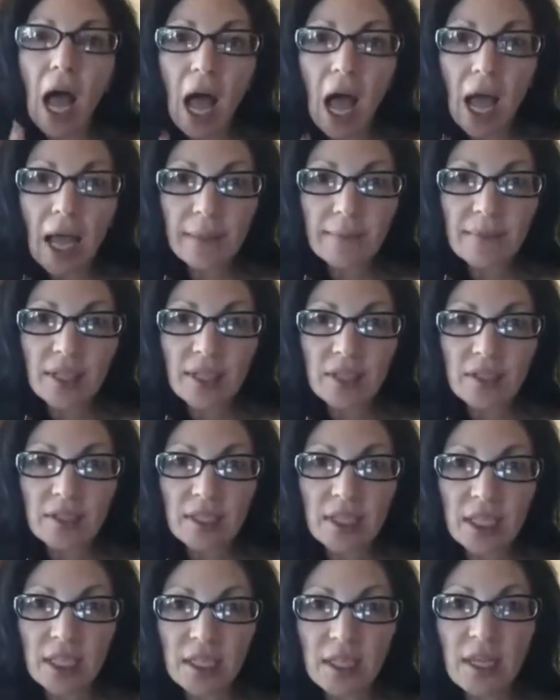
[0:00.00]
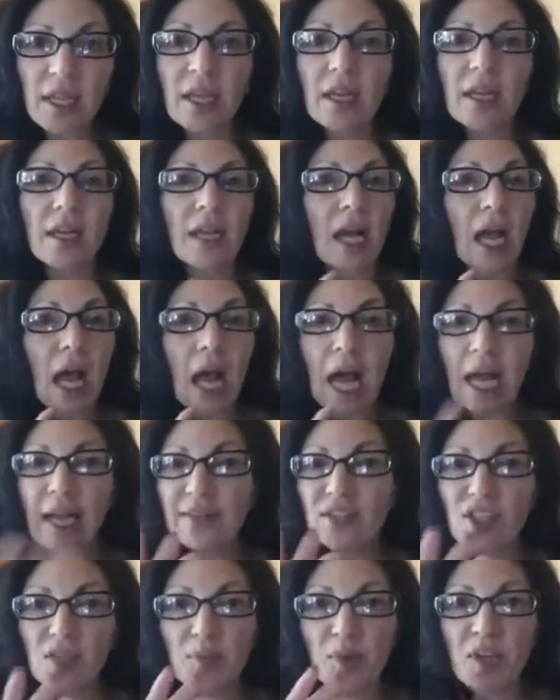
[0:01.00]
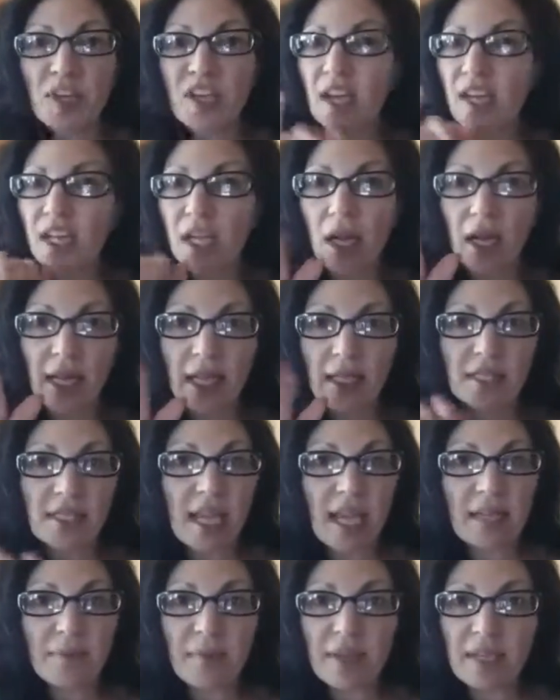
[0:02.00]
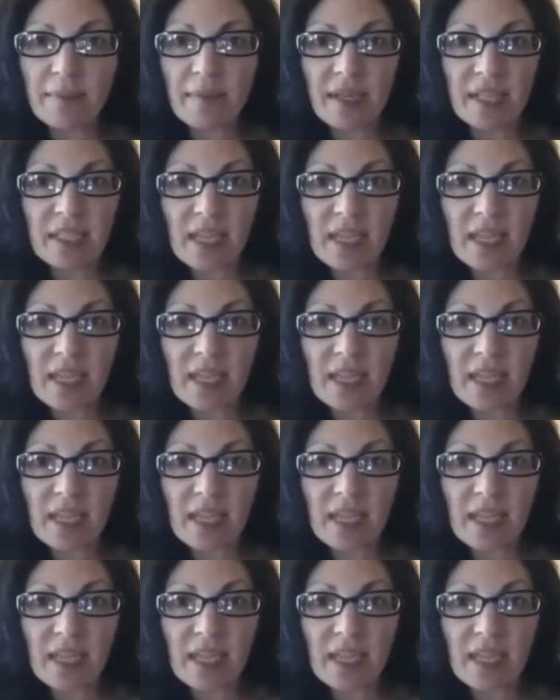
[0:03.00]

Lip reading: I'm guilty. I've just put it on and gone outside many, many